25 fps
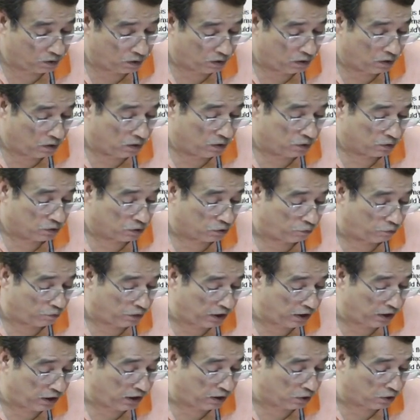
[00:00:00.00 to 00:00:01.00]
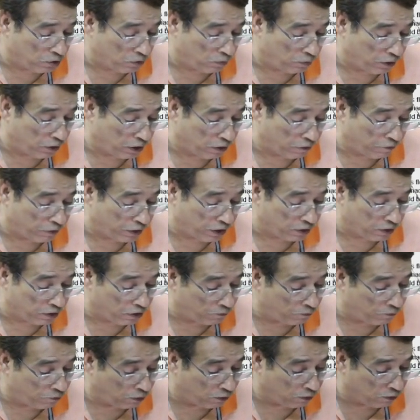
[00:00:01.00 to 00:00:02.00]
So we need to be aware
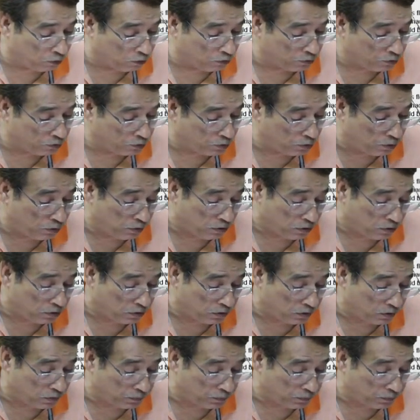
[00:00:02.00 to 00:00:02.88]
of all those rules,